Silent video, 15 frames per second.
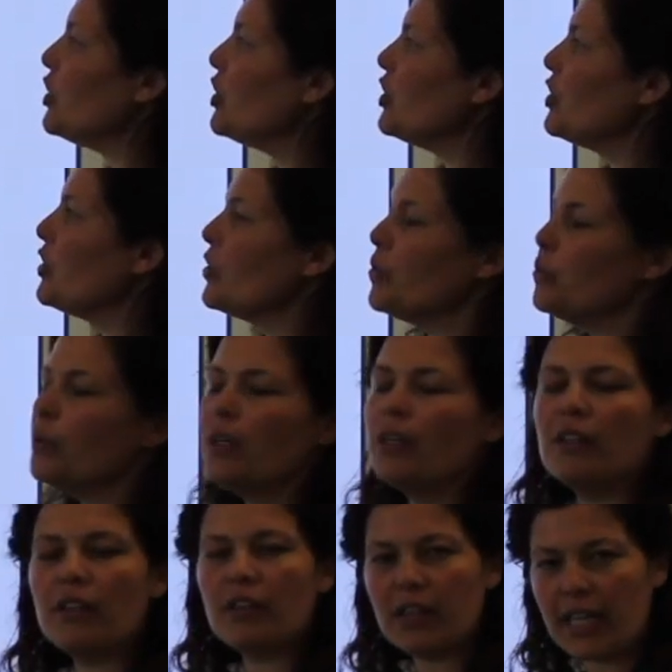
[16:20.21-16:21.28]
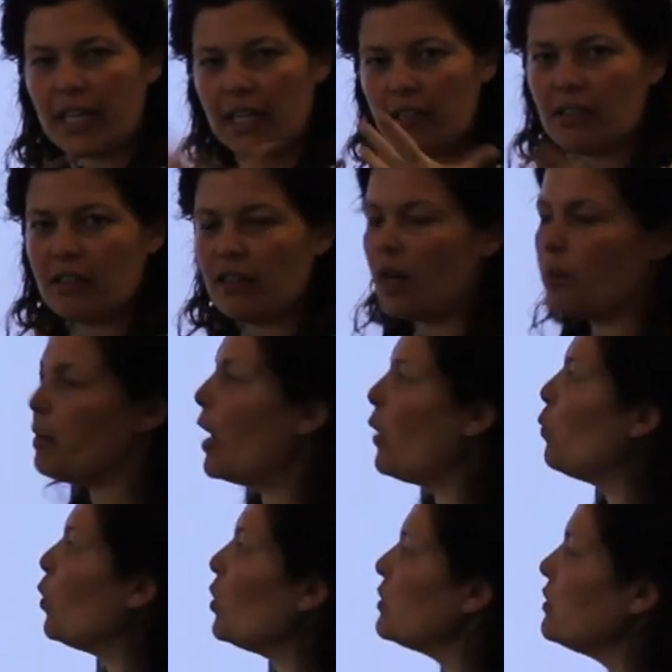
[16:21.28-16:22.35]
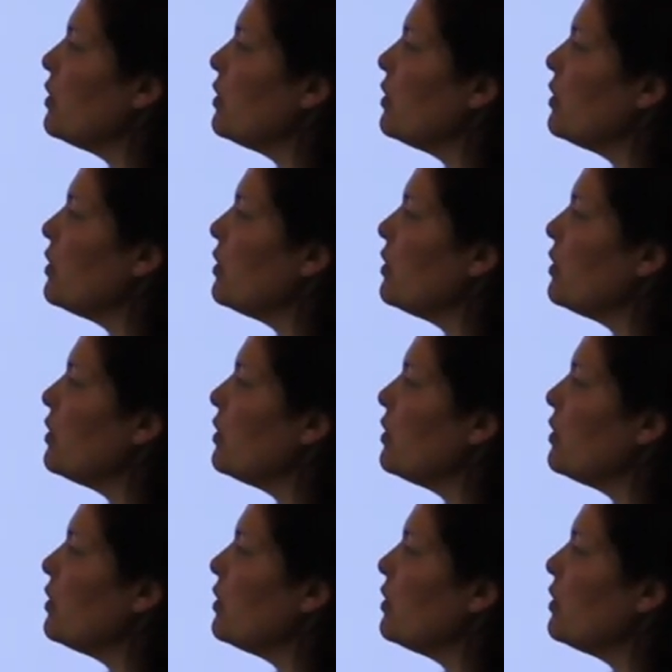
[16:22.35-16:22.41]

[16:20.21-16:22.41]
you think about what